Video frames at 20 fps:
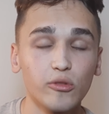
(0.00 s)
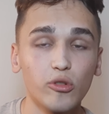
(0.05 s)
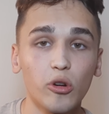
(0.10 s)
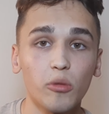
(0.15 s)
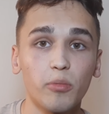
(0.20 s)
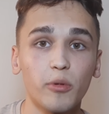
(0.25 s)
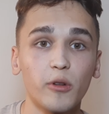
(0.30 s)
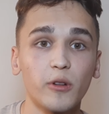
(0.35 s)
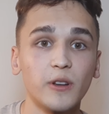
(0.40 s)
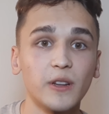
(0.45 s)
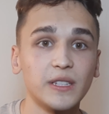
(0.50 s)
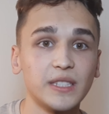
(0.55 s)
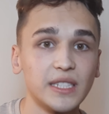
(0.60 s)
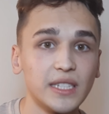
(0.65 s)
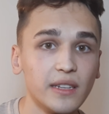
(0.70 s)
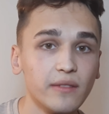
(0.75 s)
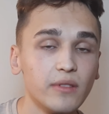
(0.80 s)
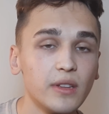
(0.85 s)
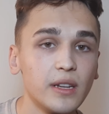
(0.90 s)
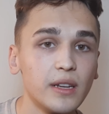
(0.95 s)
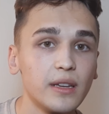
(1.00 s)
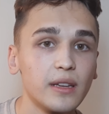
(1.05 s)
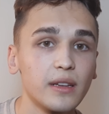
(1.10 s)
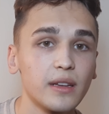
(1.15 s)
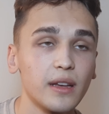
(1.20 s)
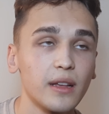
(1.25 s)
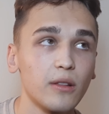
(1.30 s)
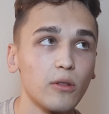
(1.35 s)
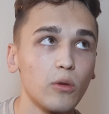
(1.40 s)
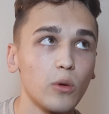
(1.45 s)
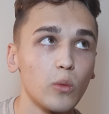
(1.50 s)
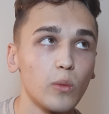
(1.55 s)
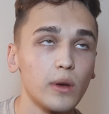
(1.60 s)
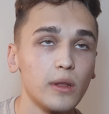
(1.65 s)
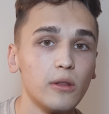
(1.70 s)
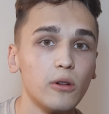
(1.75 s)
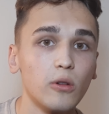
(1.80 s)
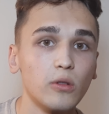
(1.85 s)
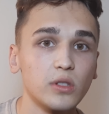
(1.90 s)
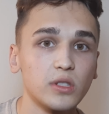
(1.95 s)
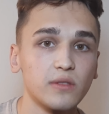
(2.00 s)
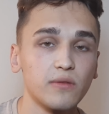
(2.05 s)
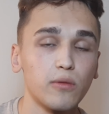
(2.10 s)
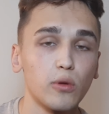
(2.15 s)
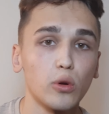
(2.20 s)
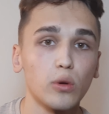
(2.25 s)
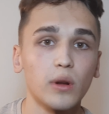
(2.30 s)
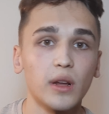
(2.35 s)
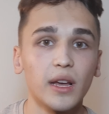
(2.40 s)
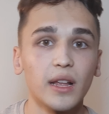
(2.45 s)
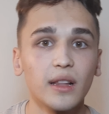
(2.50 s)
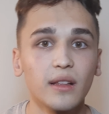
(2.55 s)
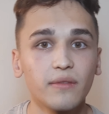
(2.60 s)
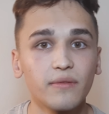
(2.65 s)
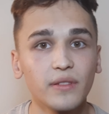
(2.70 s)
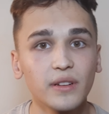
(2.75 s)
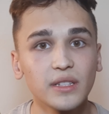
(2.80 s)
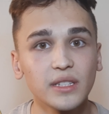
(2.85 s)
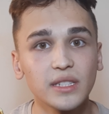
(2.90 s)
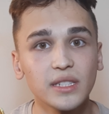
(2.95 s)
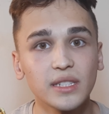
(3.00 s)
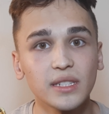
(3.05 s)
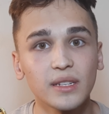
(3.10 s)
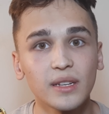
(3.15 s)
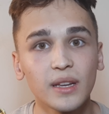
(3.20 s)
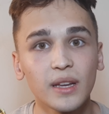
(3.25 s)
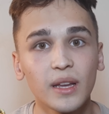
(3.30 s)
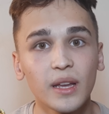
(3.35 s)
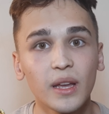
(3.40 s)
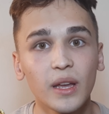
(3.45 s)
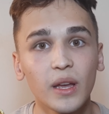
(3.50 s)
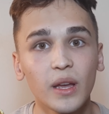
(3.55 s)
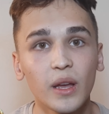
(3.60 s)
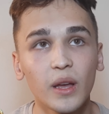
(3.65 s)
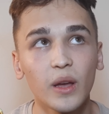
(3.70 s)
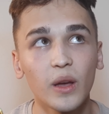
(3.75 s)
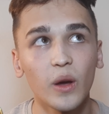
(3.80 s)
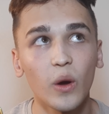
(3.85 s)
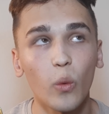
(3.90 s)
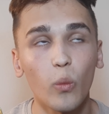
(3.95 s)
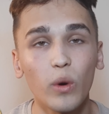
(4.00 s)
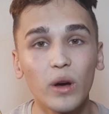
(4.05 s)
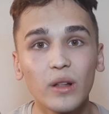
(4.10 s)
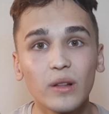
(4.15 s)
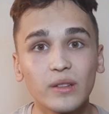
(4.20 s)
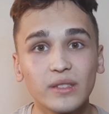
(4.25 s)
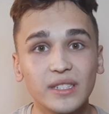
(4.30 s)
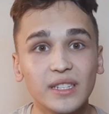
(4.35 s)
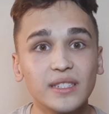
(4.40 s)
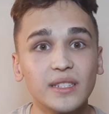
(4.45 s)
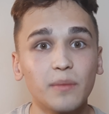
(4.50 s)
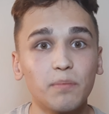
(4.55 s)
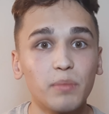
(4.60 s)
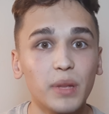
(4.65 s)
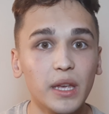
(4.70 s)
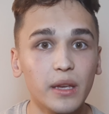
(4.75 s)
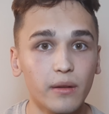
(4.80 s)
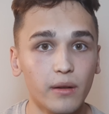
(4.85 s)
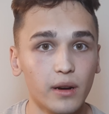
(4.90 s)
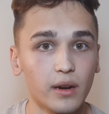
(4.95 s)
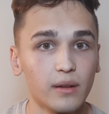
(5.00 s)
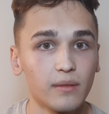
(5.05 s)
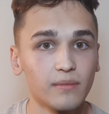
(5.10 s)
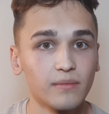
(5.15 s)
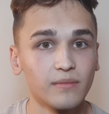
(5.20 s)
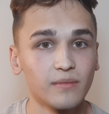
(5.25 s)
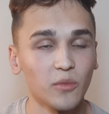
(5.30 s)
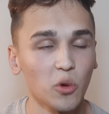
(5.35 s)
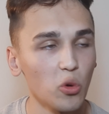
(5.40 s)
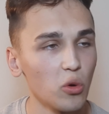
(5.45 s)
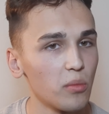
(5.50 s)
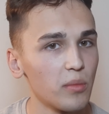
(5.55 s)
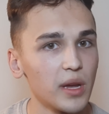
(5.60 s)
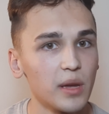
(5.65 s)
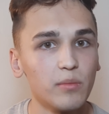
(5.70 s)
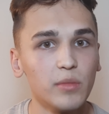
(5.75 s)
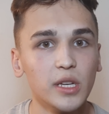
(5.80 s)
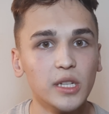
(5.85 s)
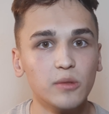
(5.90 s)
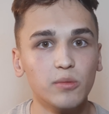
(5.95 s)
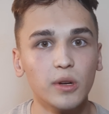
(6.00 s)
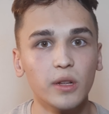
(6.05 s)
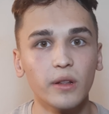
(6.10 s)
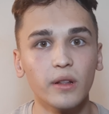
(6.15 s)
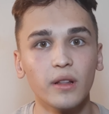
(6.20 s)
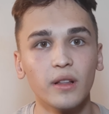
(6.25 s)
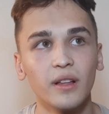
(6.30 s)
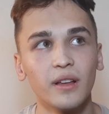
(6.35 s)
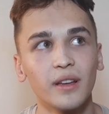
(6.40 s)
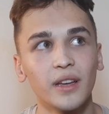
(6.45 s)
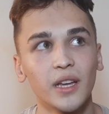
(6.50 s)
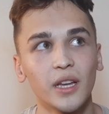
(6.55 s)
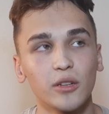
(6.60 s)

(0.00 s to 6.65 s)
Your productivity, along with those for elephants, will disappear, or maybe it will